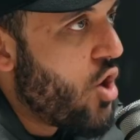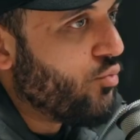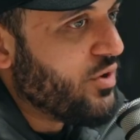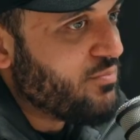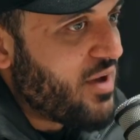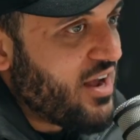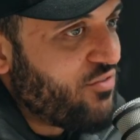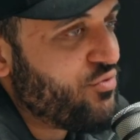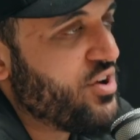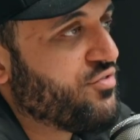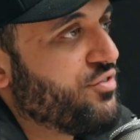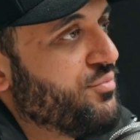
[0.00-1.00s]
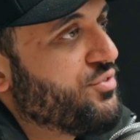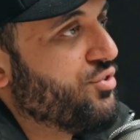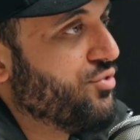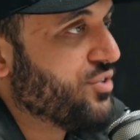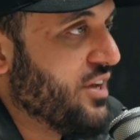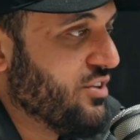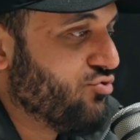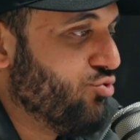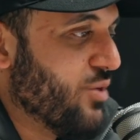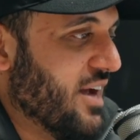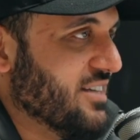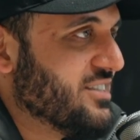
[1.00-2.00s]
We may have went from talking
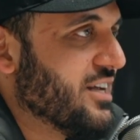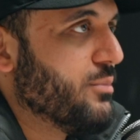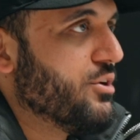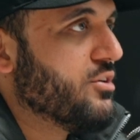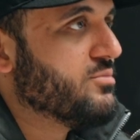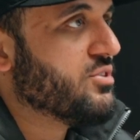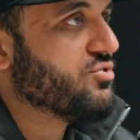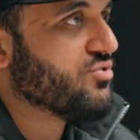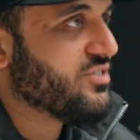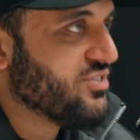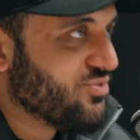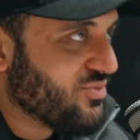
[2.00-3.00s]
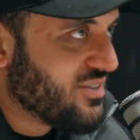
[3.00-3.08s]
to a suburb to talking to a